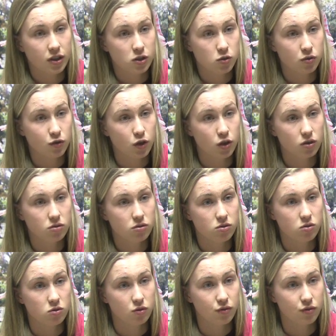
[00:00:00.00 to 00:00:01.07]
I sort of got
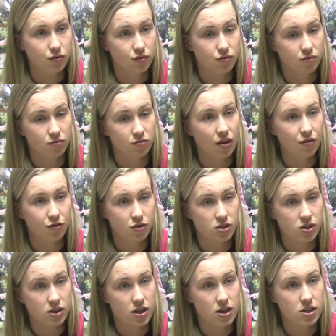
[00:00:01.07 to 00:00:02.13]
sort of
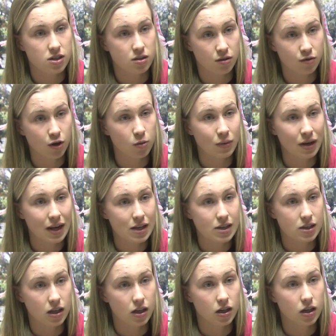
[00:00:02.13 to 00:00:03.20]
references and I wrote my
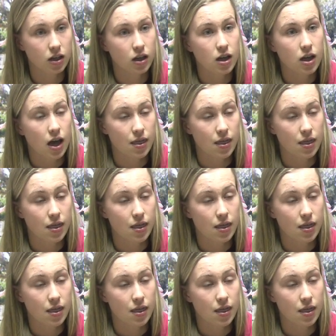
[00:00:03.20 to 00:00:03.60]
letter.